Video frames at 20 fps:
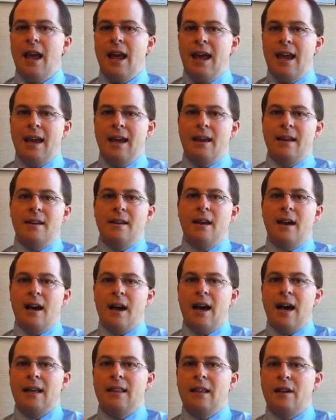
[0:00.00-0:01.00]
and
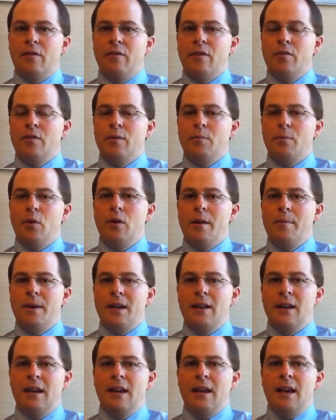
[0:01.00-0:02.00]
a high level of
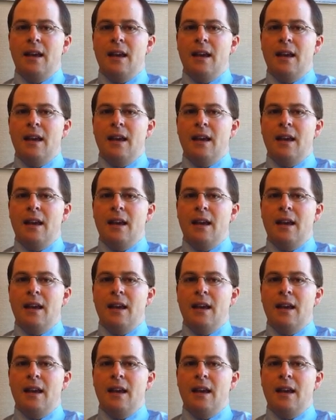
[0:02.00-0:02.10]
employment,